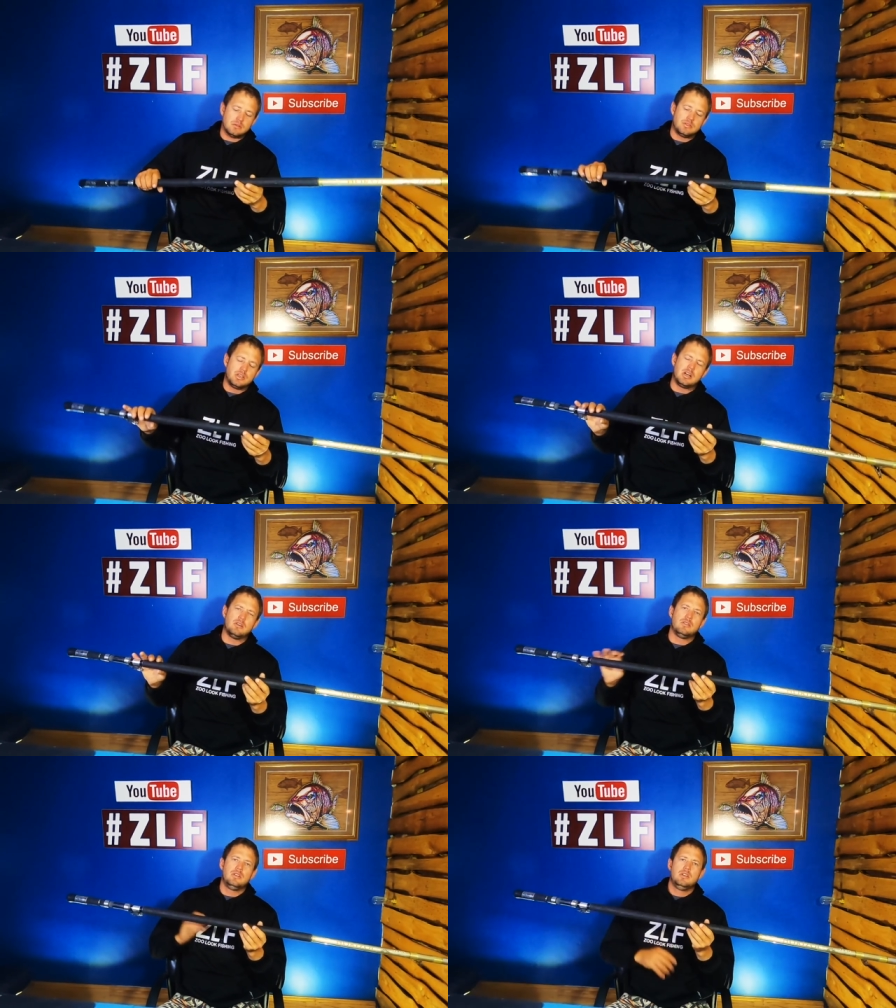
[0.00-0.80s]
to
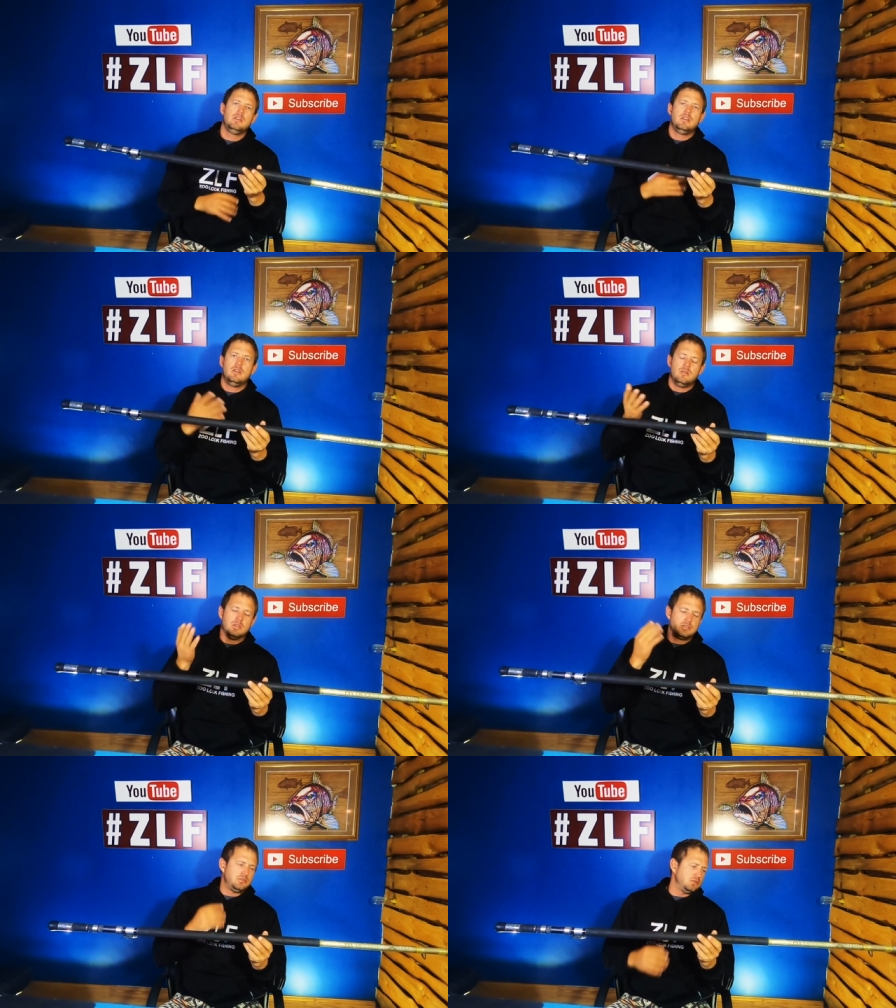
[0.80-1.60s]
know
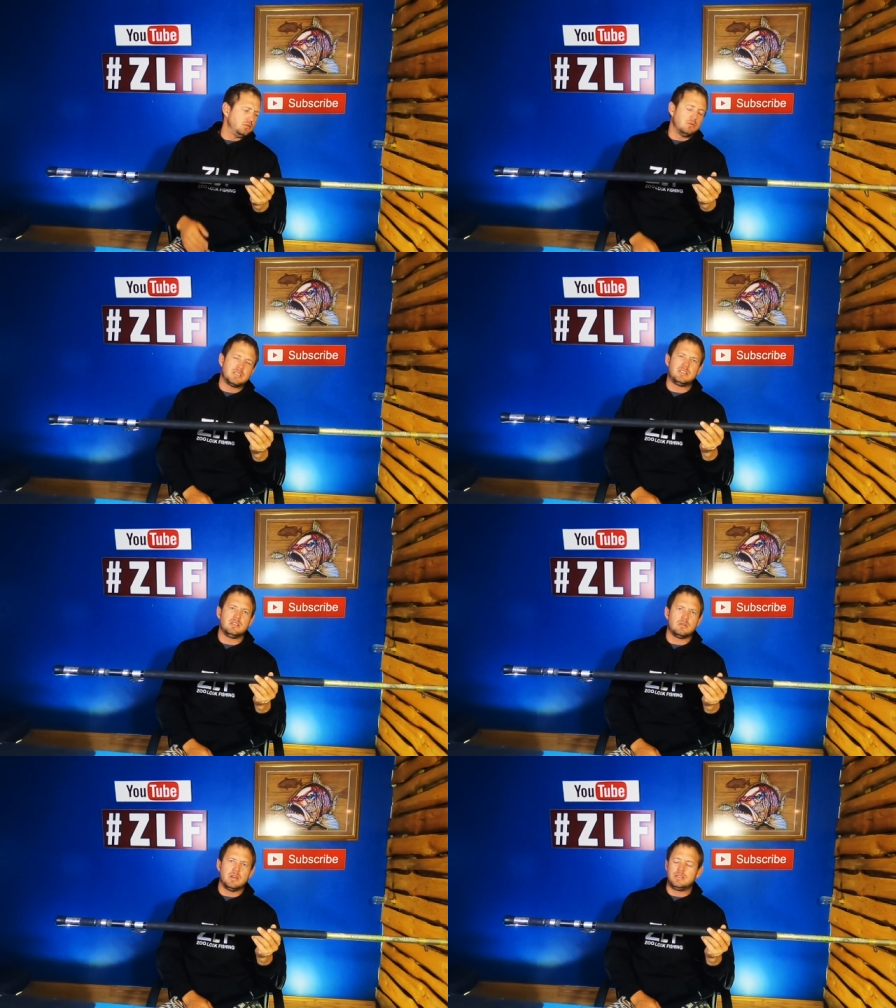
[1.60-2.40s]
what to what
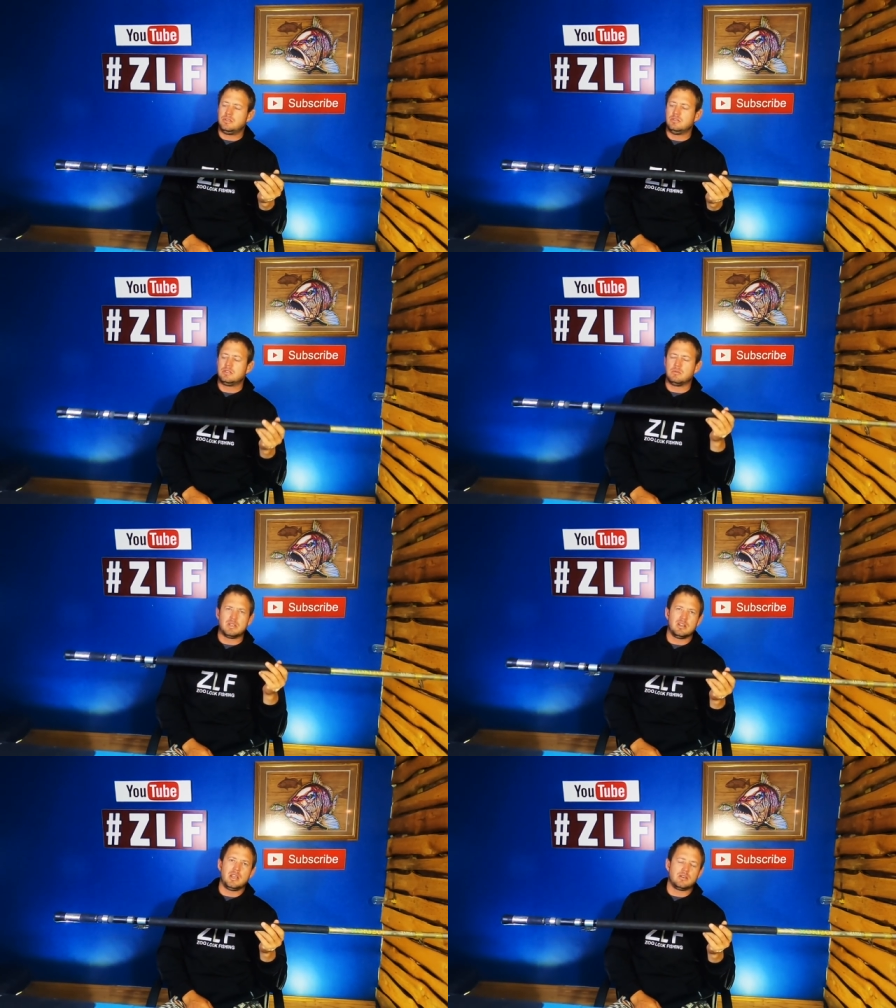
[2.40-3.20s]
single weight to use and
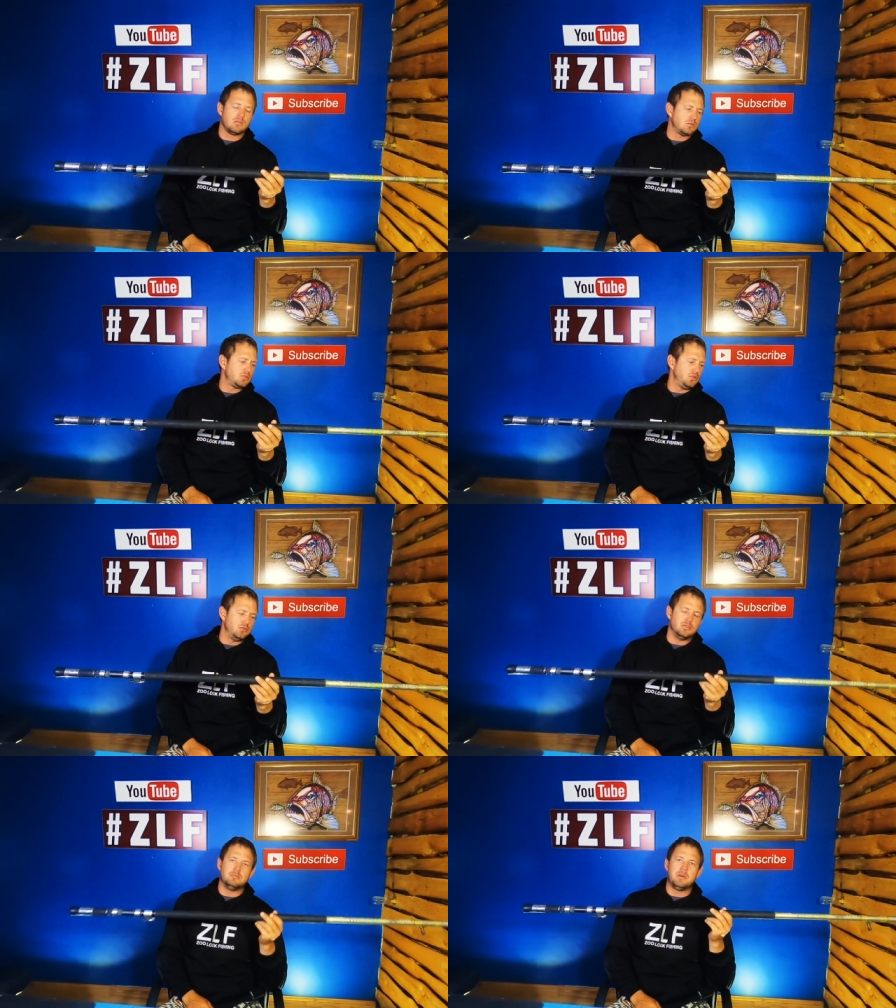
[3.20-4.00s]
what line claws to
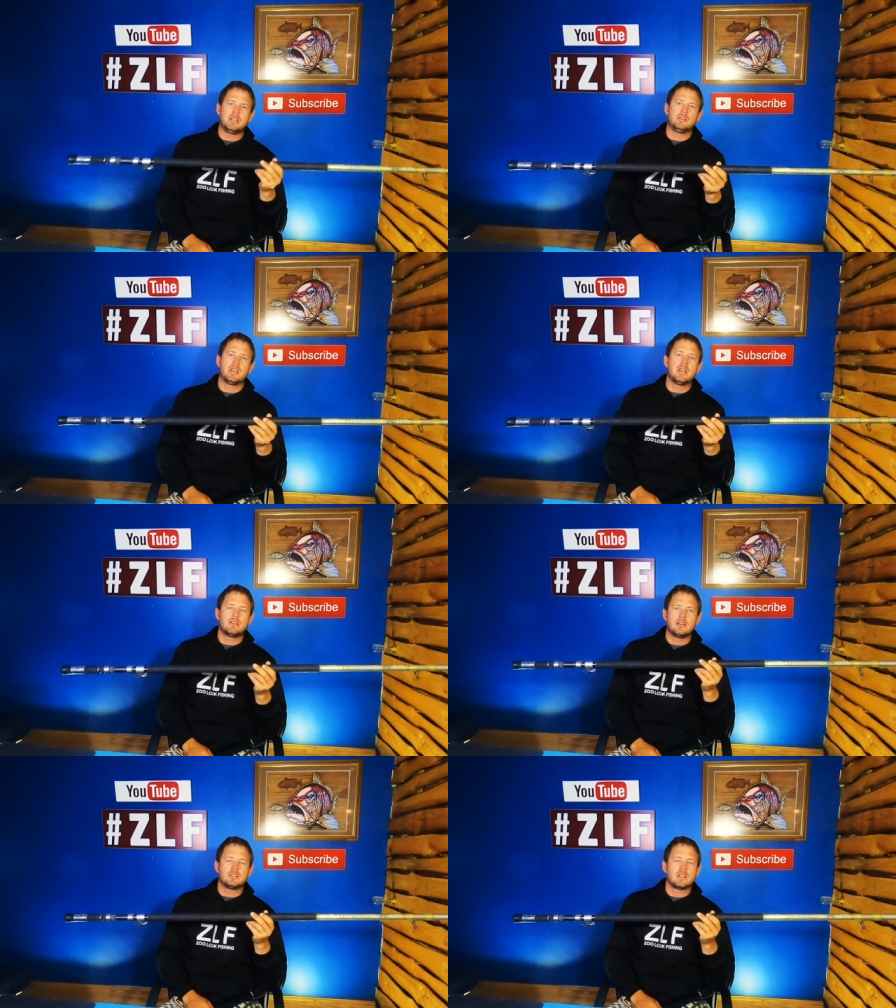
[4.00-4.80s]
use but you can
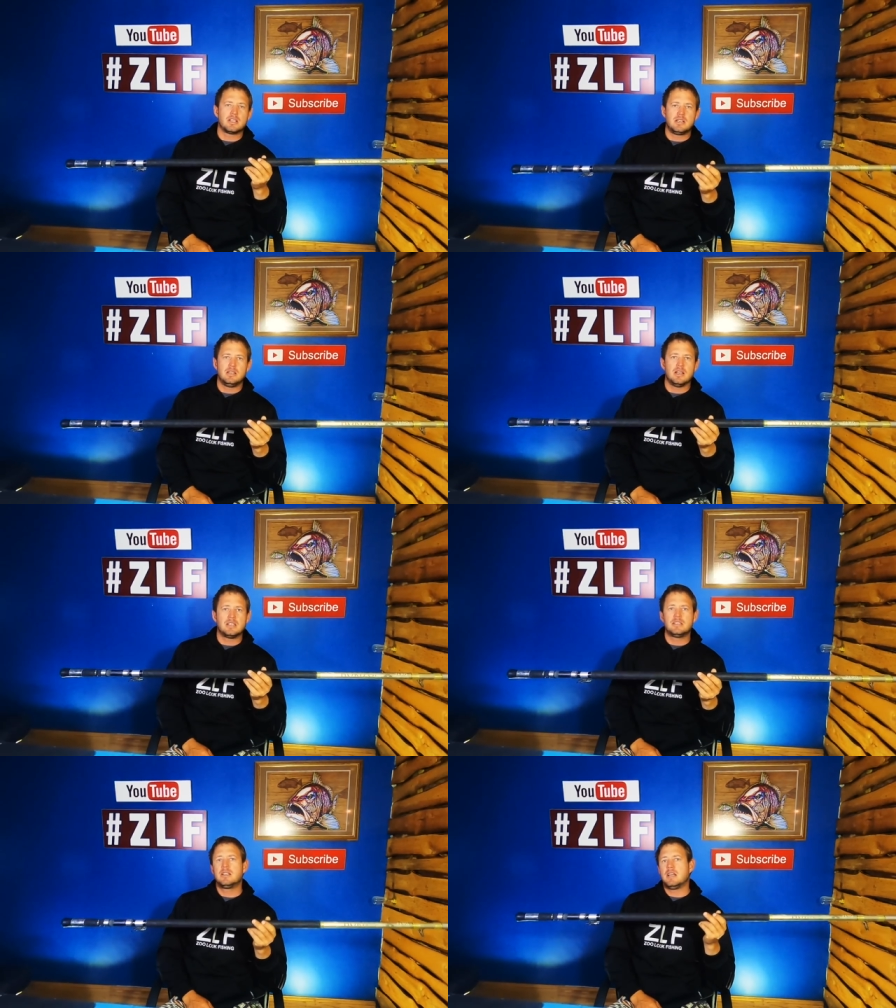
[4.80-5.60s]
go slightly
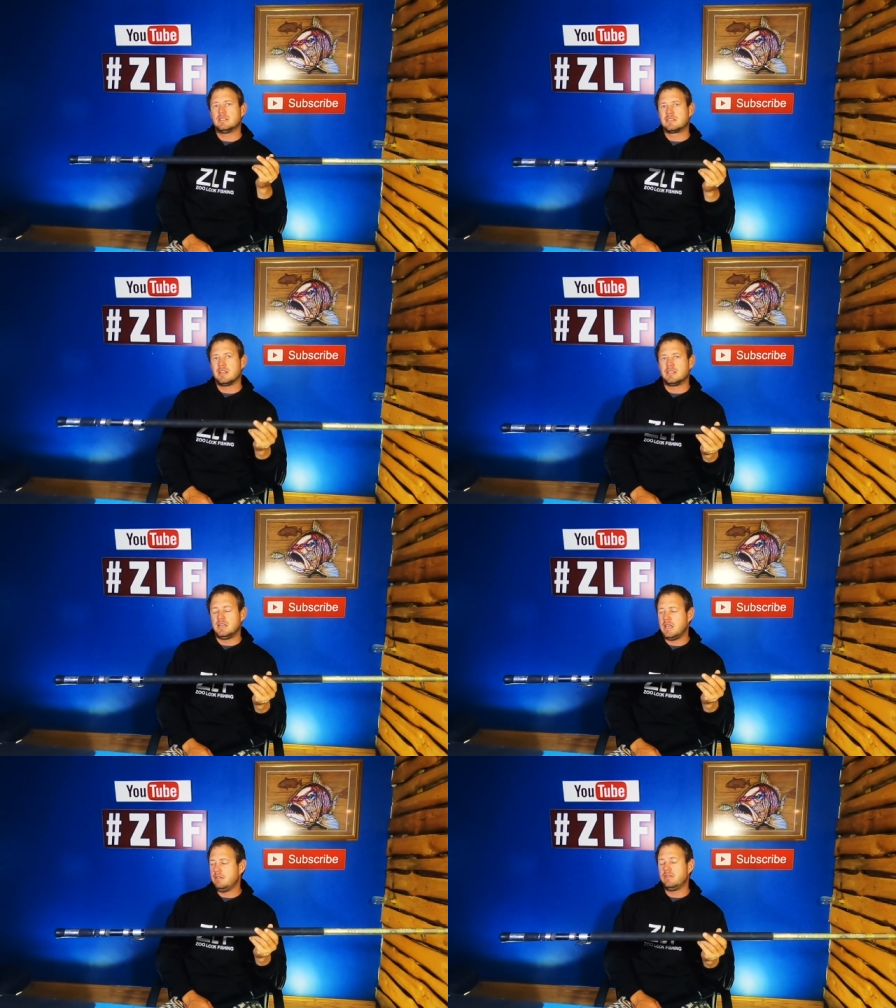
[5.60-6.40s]
lighter and
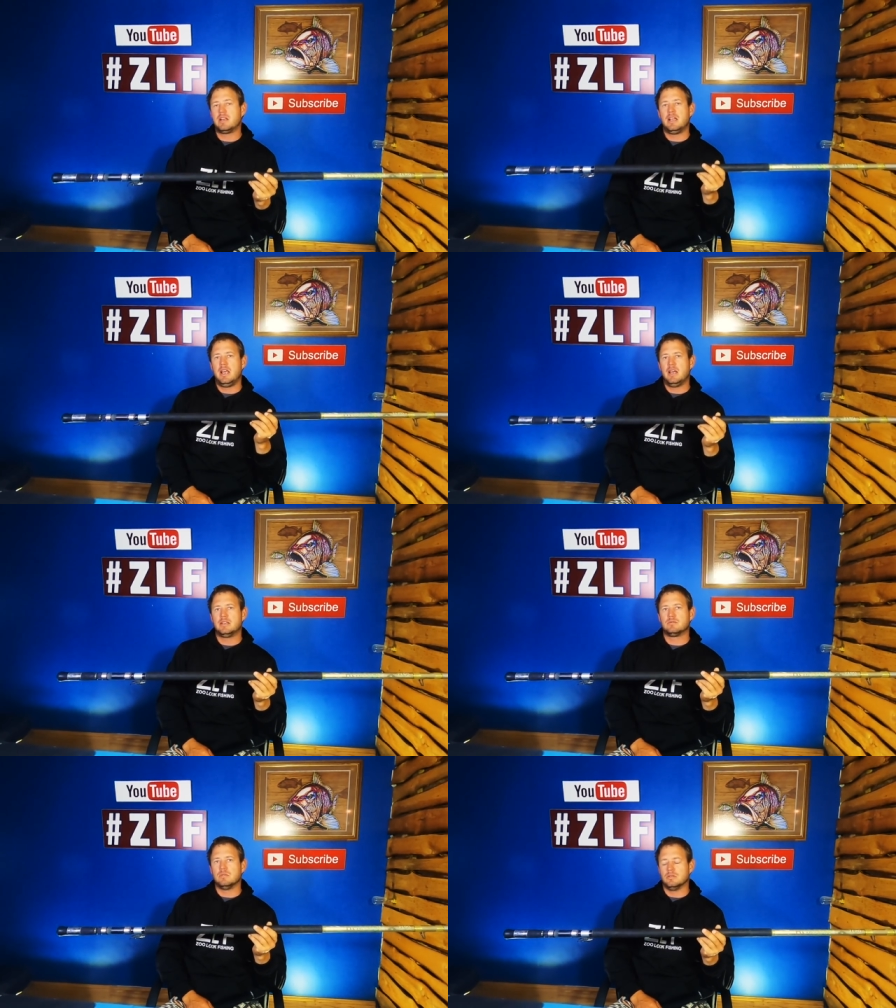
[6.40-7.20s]
slightly heavier
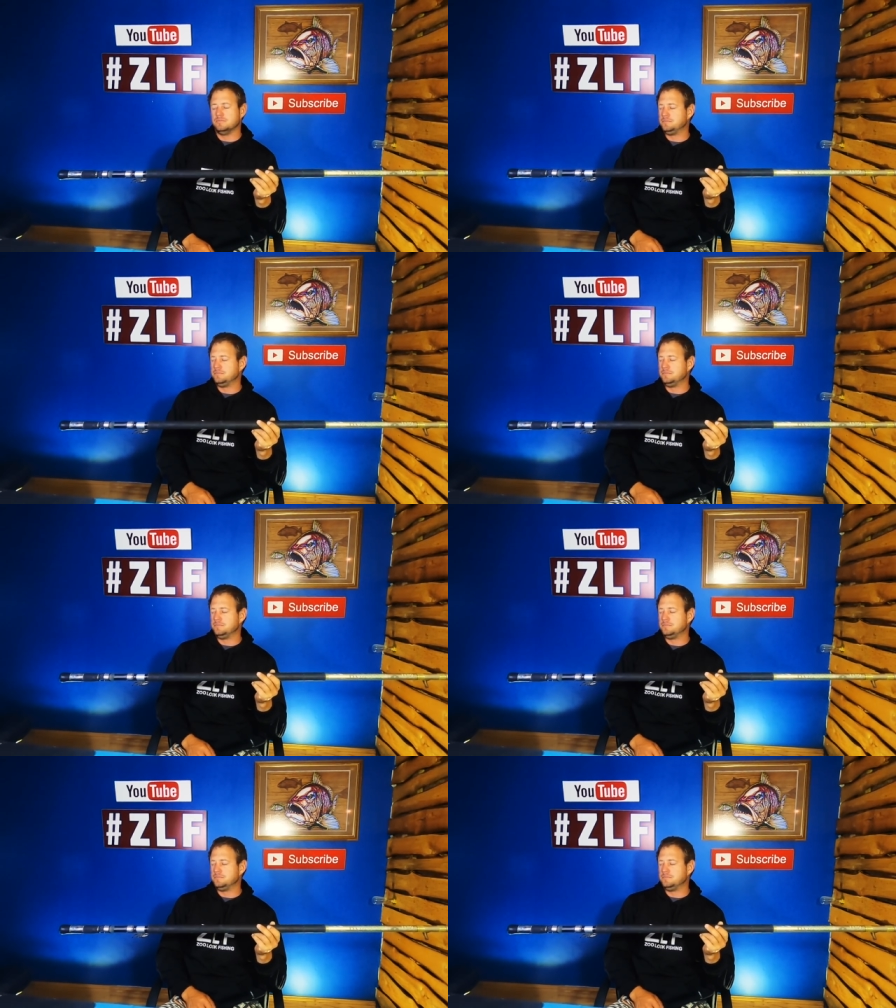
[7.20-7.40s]
as well